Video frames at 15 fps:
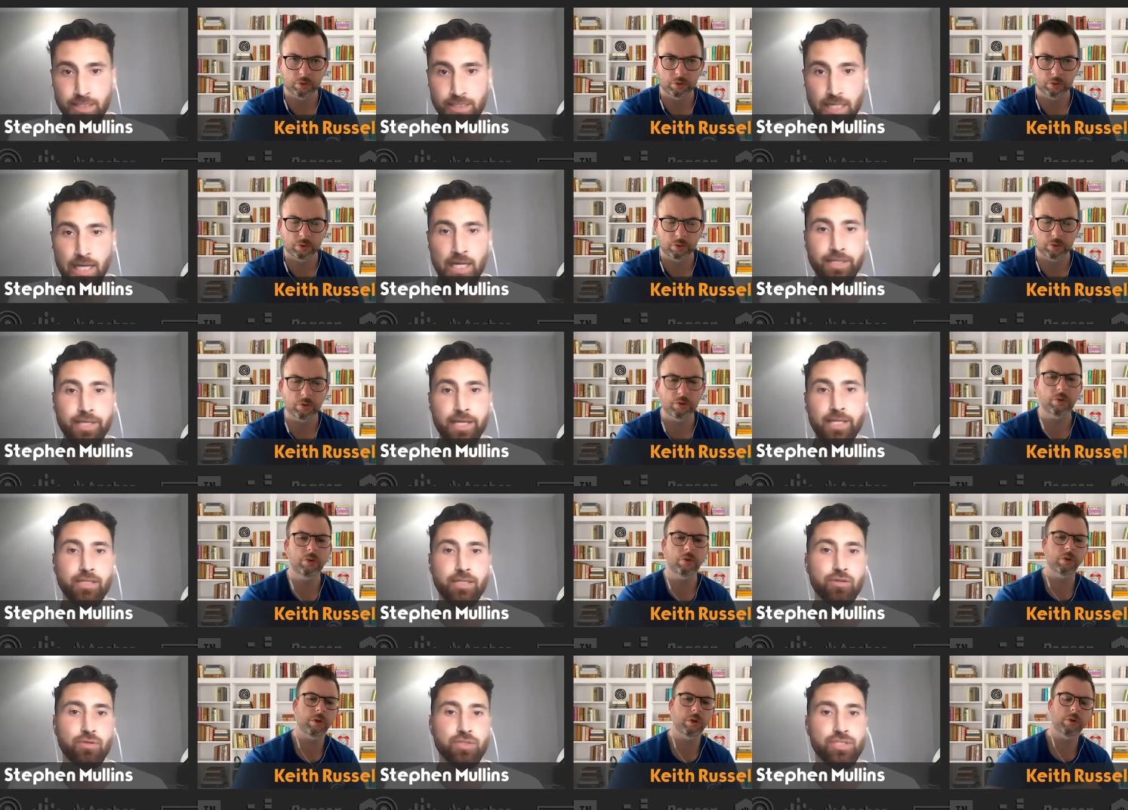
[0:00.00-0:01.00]
Speaker 1: And then
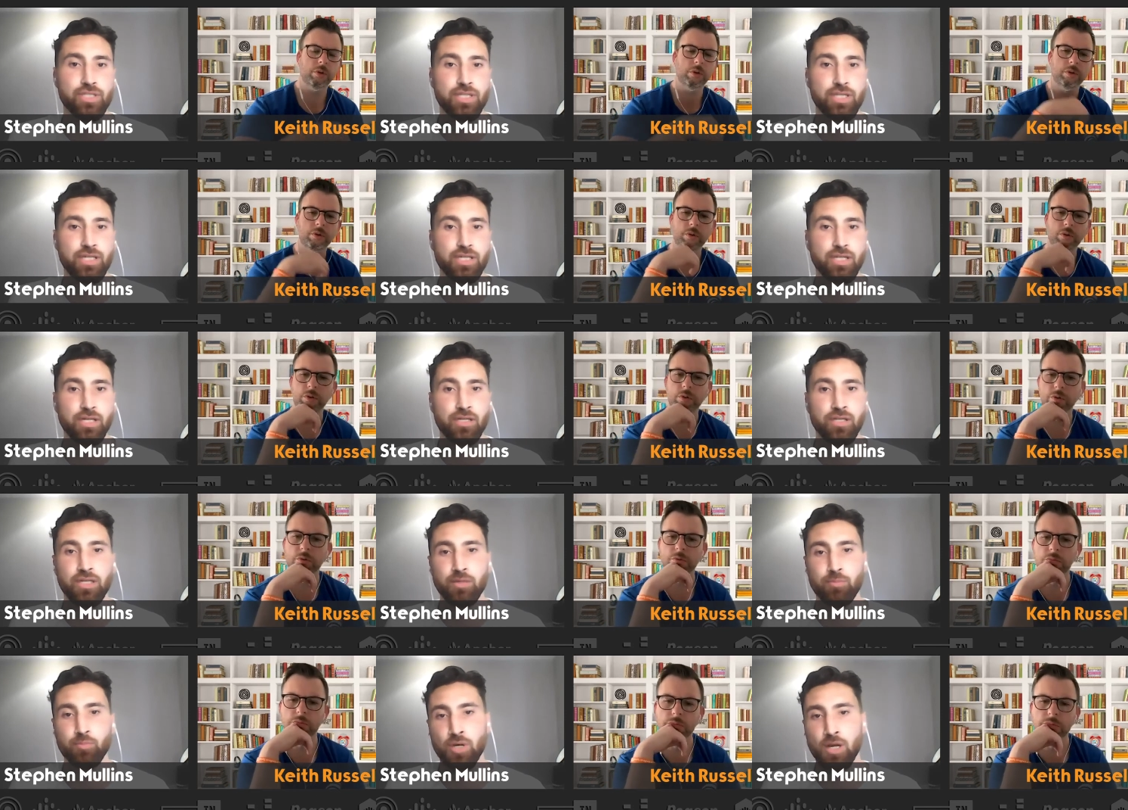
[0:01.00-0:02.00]
okay. there was a kind
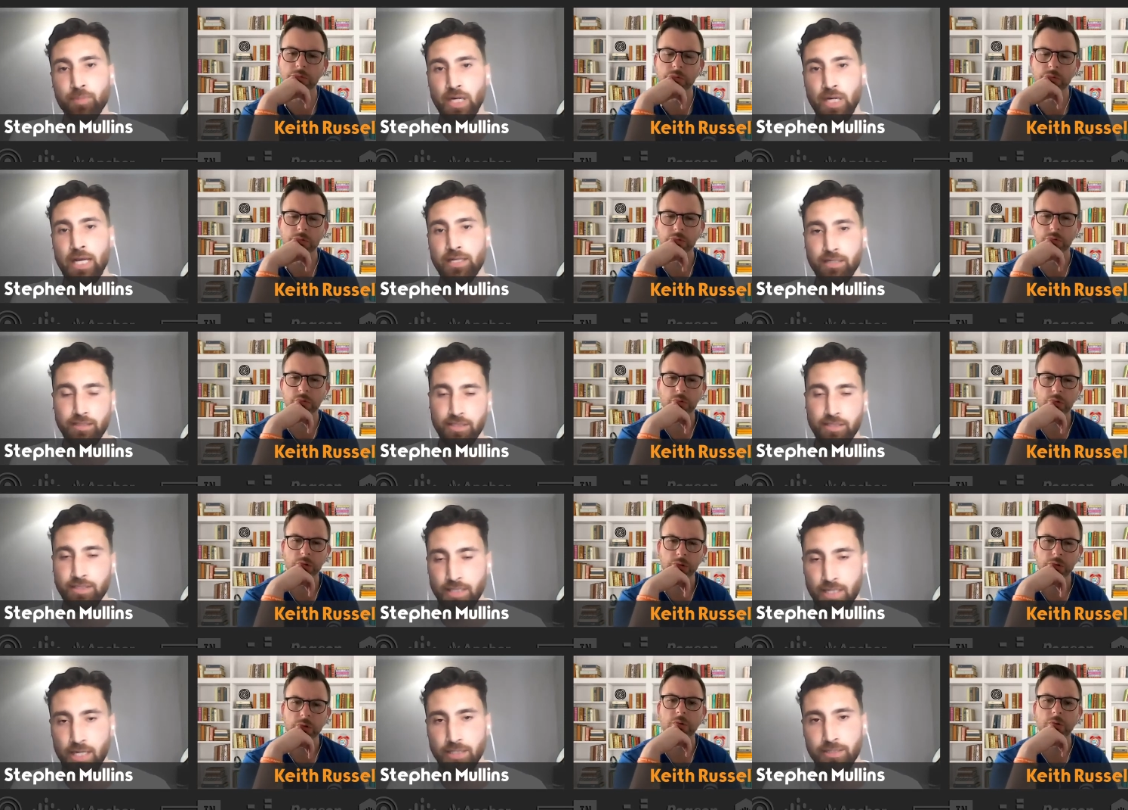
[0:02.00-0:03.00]
of propaganda that
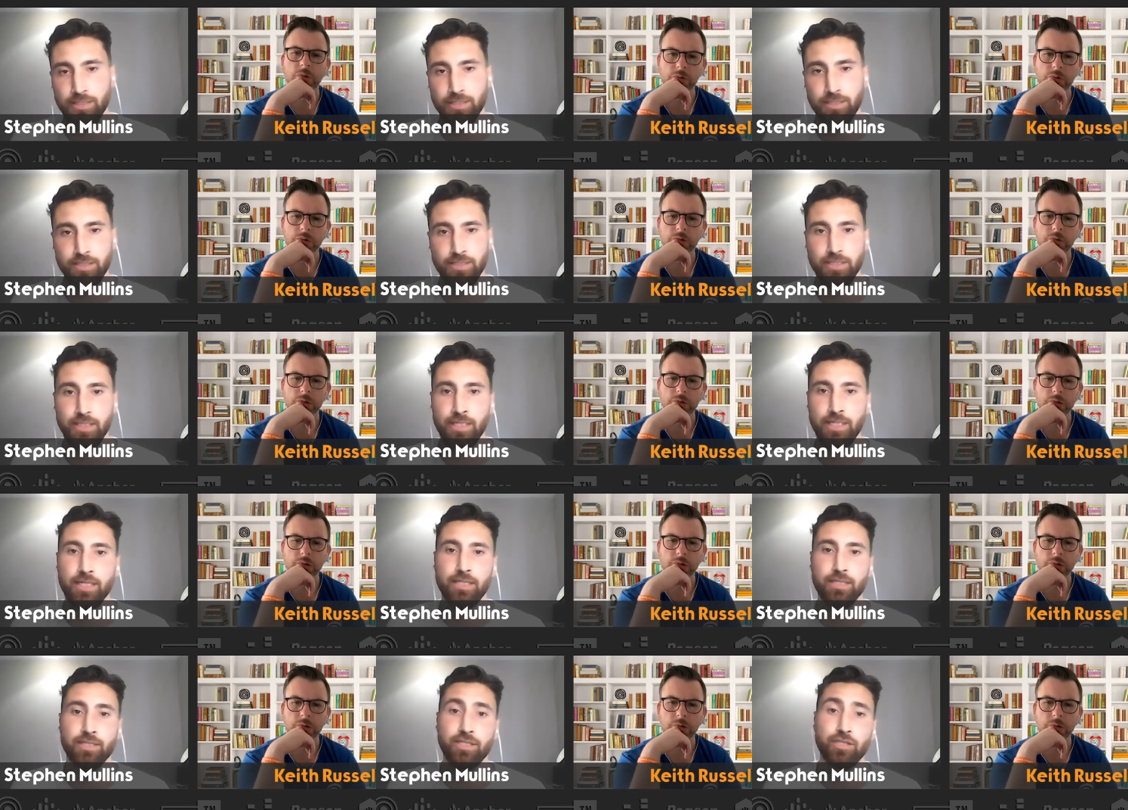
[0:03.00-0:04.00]
started
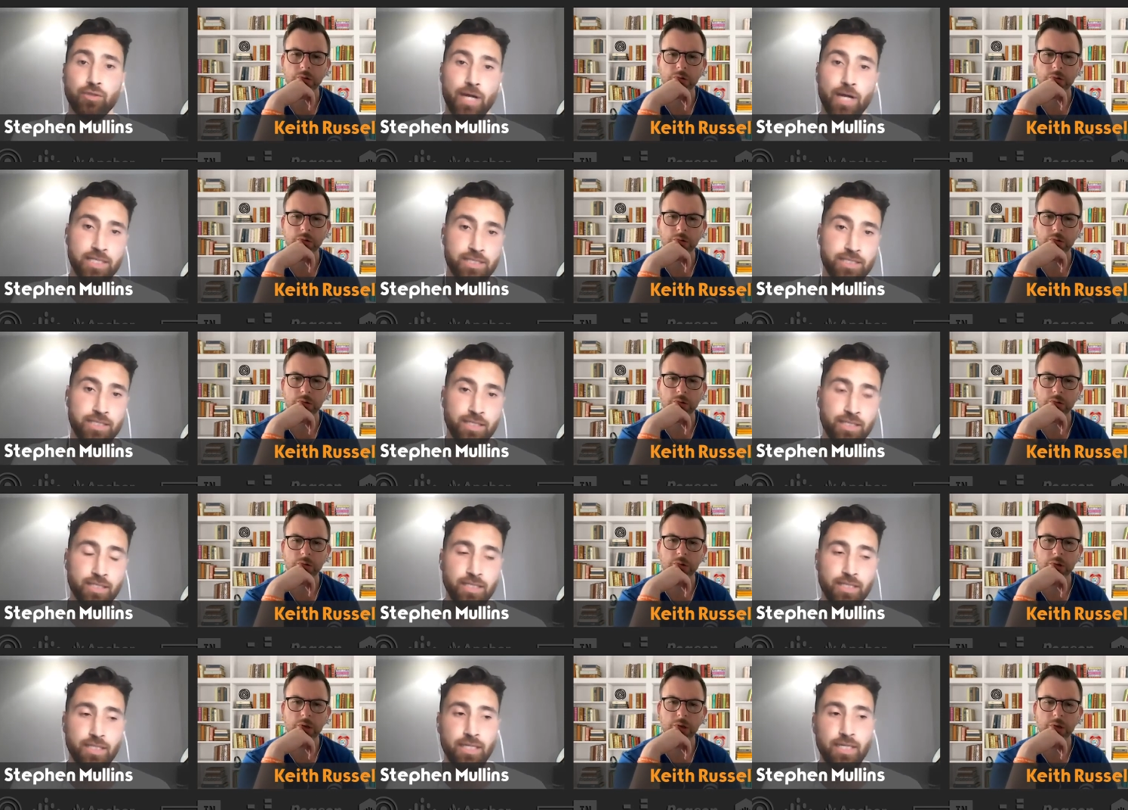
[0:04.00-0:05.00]
in the US.
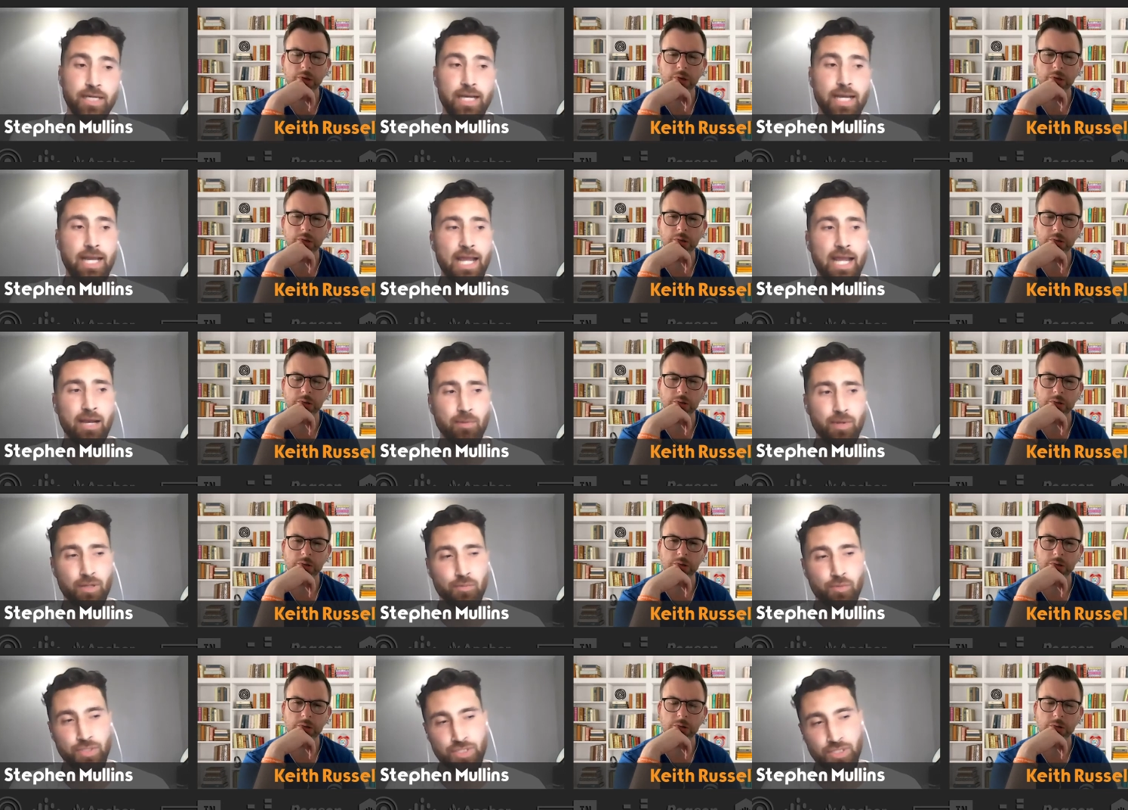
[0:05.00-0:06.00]
Yeah. Um, it
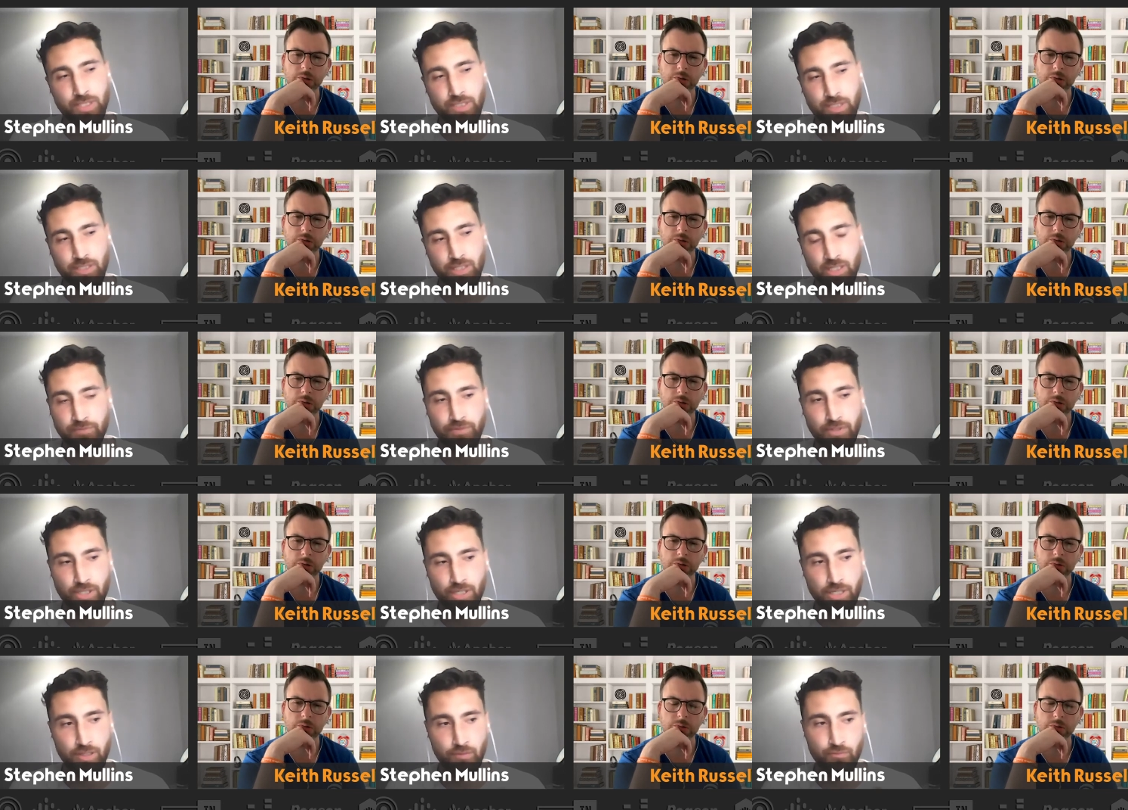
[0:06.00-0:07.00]
was kind of
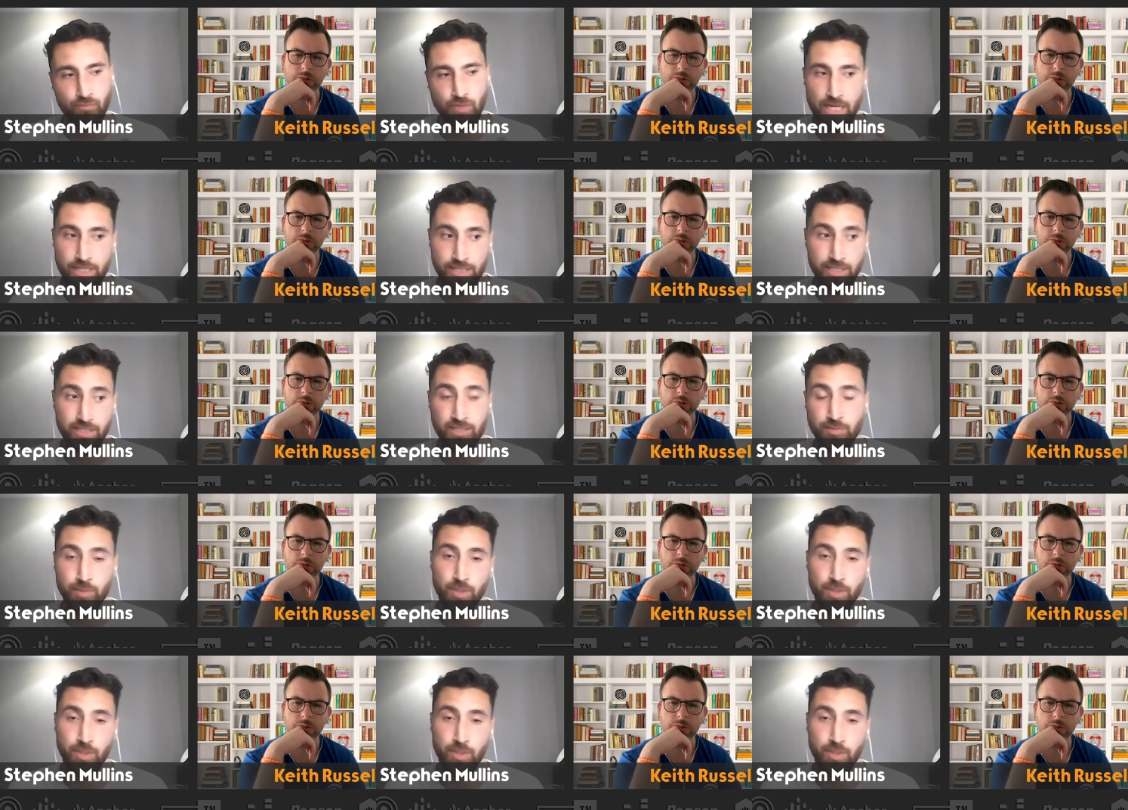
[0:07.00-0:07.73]
a racist